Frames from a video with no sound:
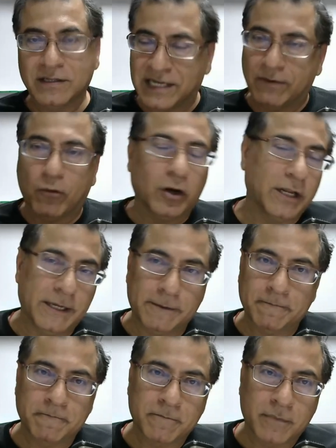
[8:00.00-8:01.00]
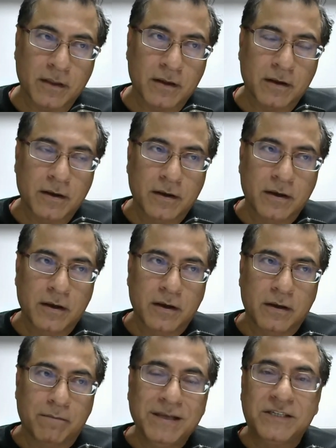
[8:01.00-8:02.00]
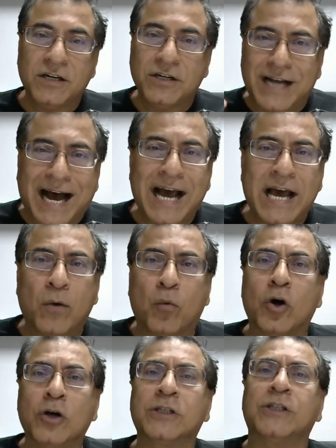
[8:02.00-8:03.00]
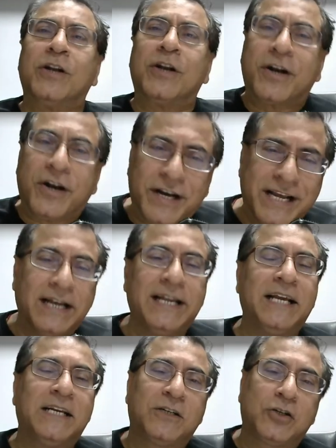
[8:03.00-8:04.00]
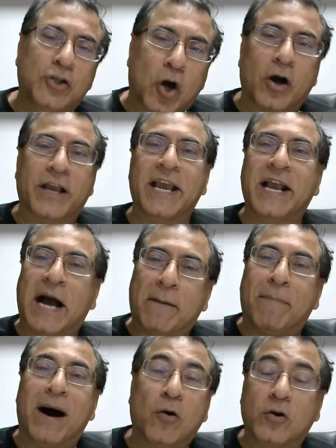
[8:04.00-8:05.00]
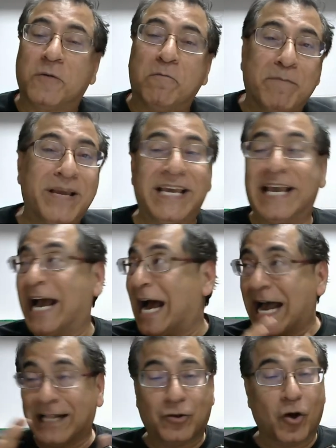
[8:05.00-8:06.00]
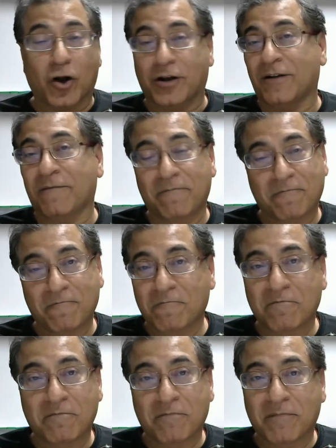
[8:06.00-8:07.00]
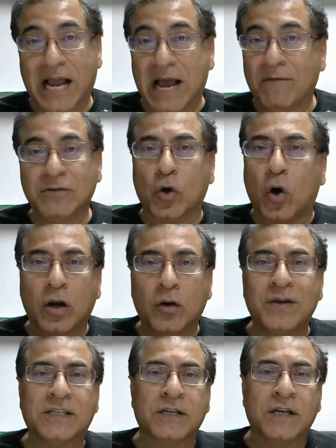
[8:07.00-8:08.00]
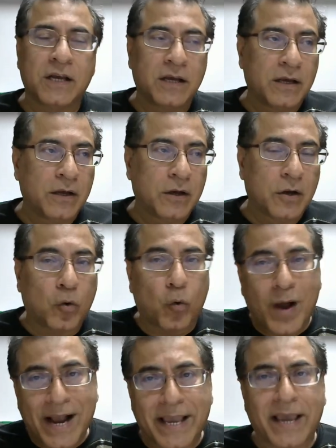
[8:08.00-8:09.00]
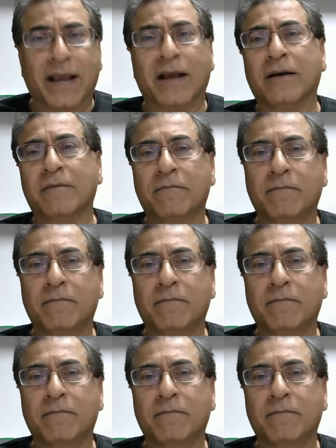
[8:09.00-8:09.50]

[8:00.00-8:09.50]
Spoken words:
said Wally. "Mr. Dyer was really talking about me," I thought. "I was always quacking